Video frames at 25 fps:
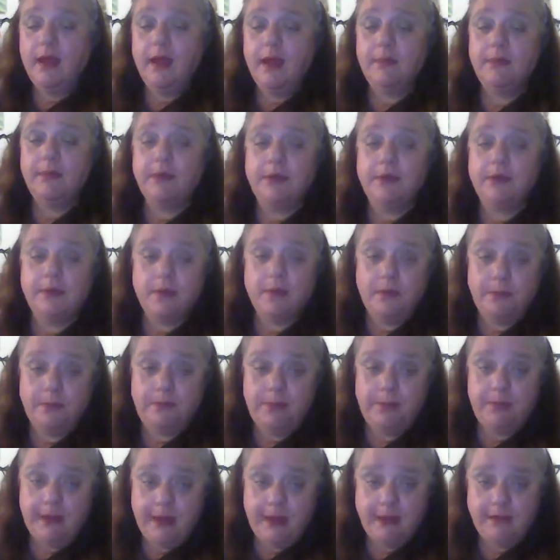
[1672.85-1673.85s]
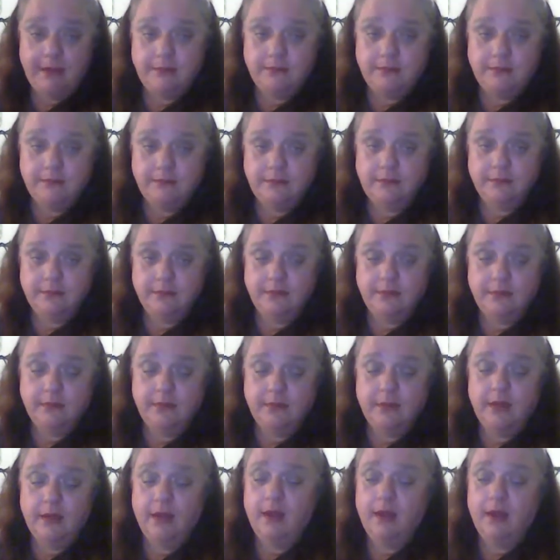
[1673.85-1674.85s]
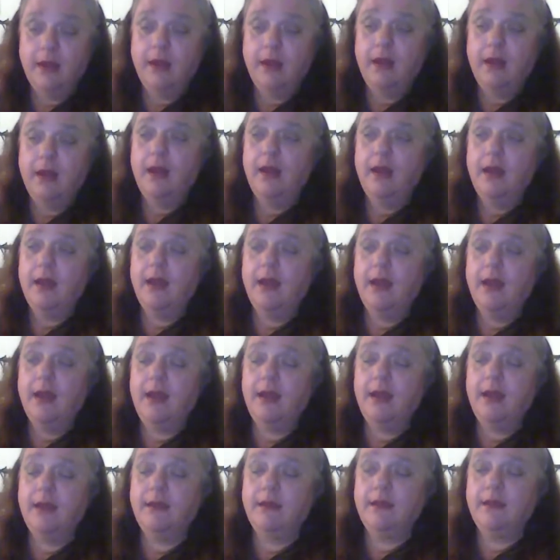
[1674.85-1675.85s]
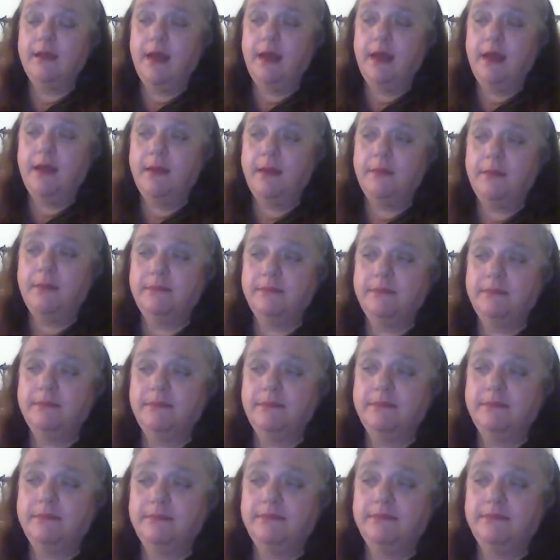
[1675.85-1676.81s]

I'm gonna go to bed, and I'm